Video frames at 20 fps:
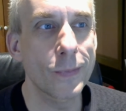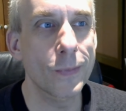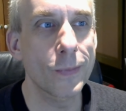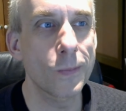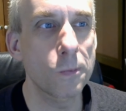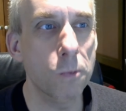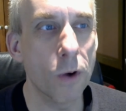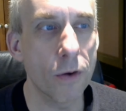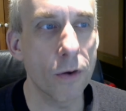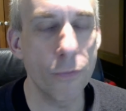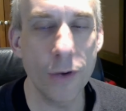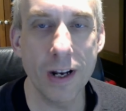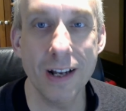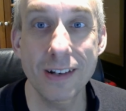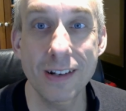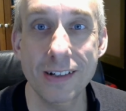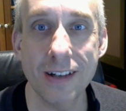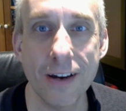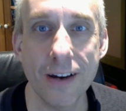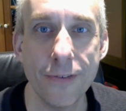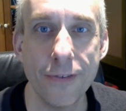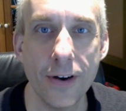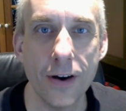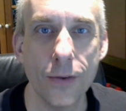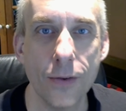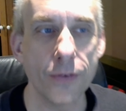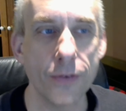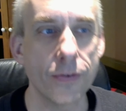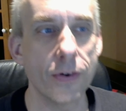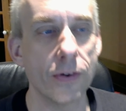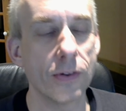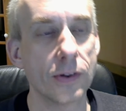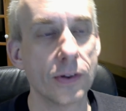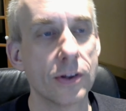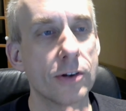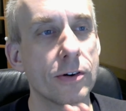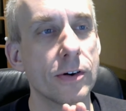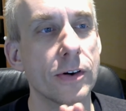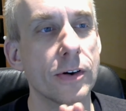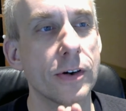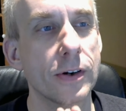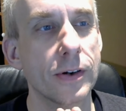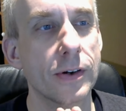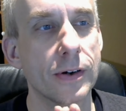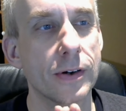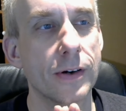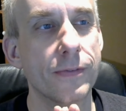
What have we done so far? We've gone through